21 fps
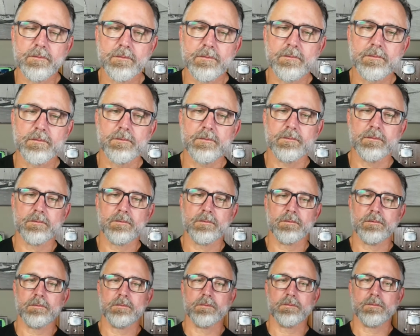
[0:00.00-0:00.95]

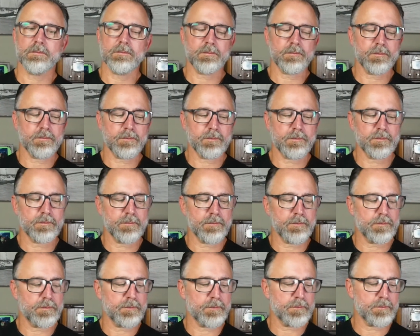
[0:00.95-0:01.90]

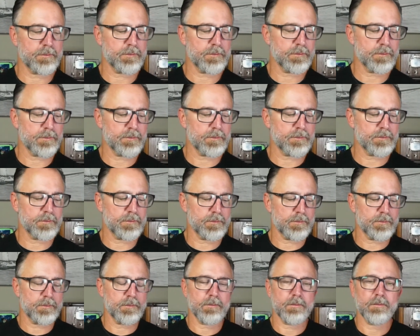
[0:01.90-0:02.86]

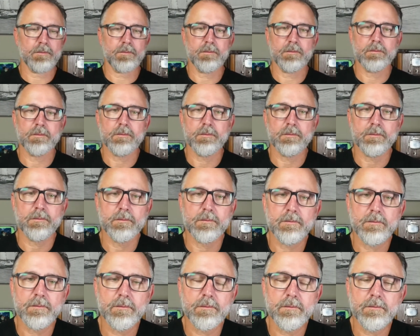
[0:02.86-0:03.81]

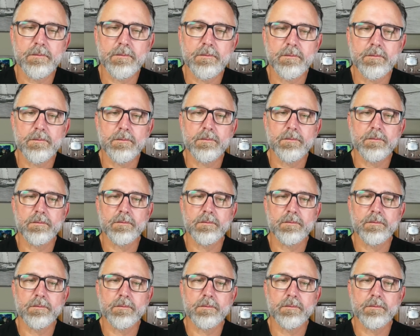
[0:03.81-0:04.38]
The person shown says nothing.